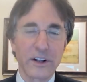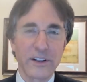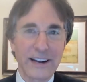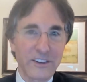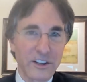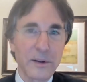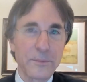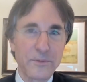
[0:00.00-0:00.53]

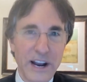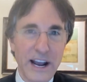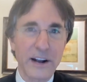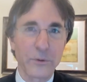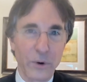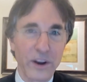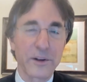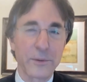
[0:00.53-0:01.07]
That's the
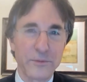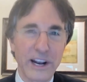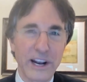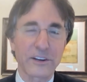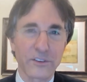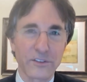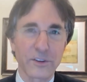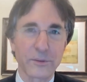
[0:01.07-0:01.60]
object, one of the
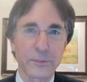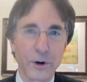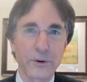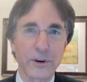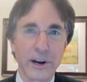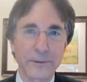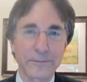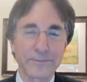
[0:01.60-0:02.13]
objectives of the
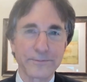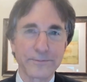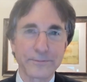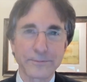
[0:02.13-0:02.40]
program.